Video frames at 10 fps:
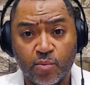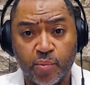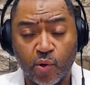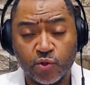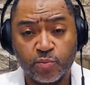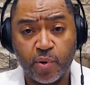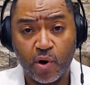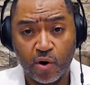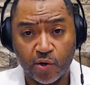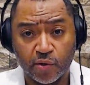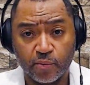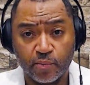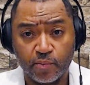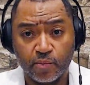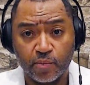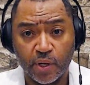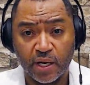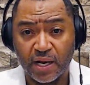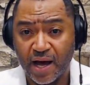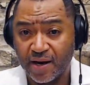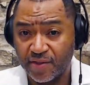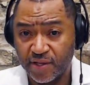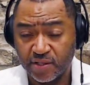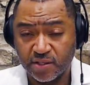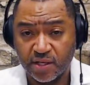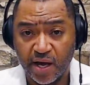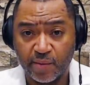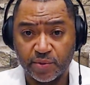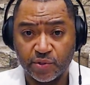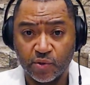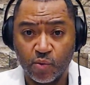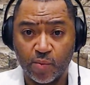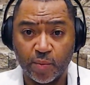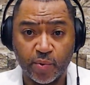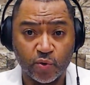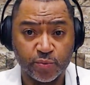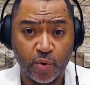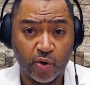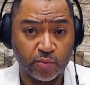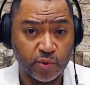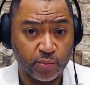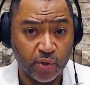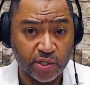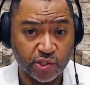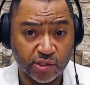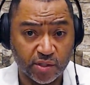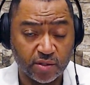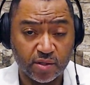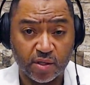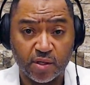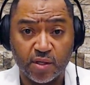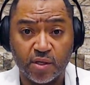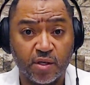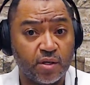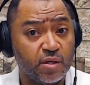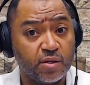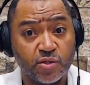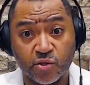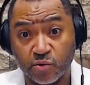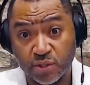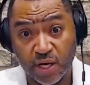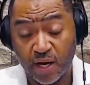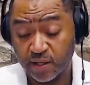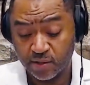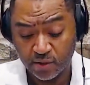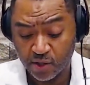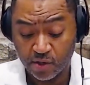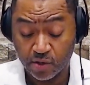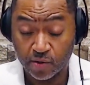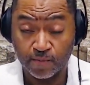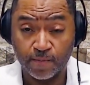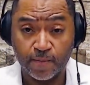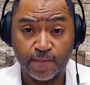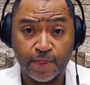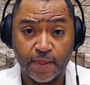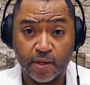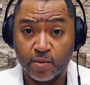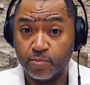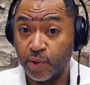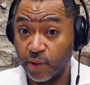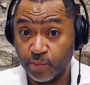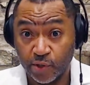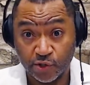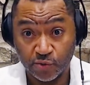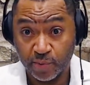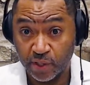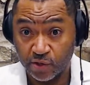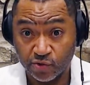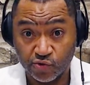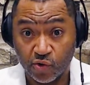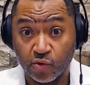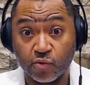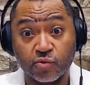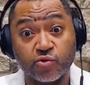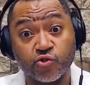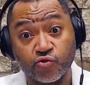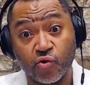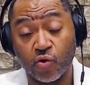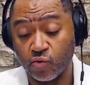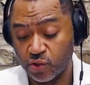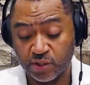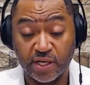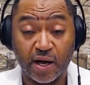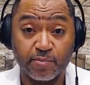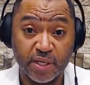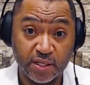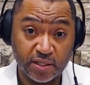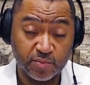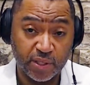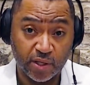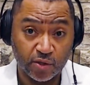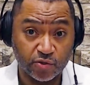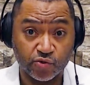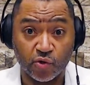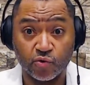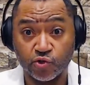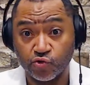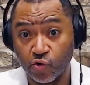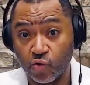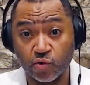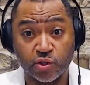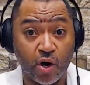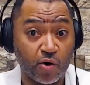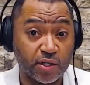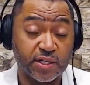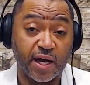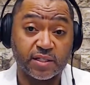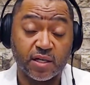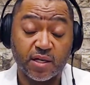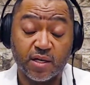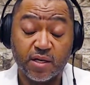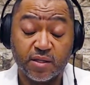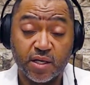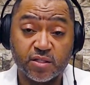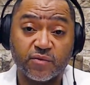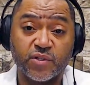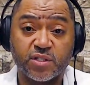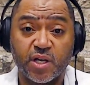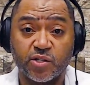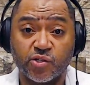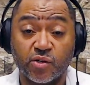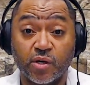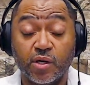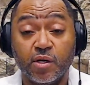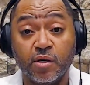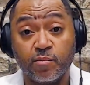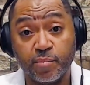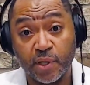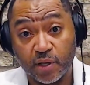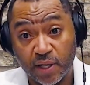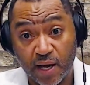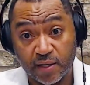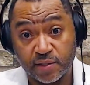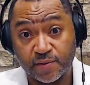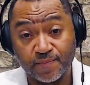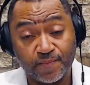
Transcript: postpartum, a lot of things can happen to the woman. Postpartum depression, suicide can occur, blood pressure being controlled, strokes, diabetes being uncontrolled, strokes, heart attacks, things of this nature, blood clots.